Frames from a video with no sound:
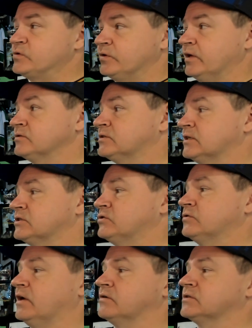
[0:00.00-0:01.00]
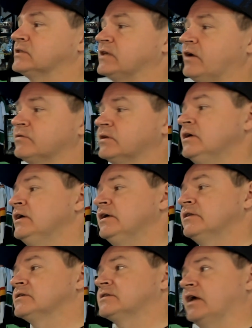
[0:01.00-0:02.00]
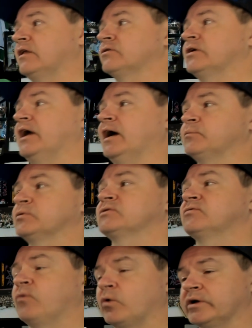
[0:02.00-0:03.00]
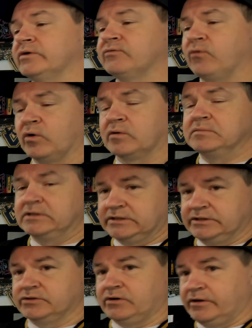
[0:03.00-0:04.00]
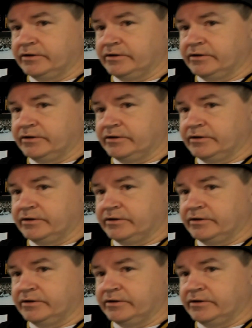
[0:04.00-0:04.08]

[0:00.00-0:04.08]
2006-2007, the salary cap was $44 million.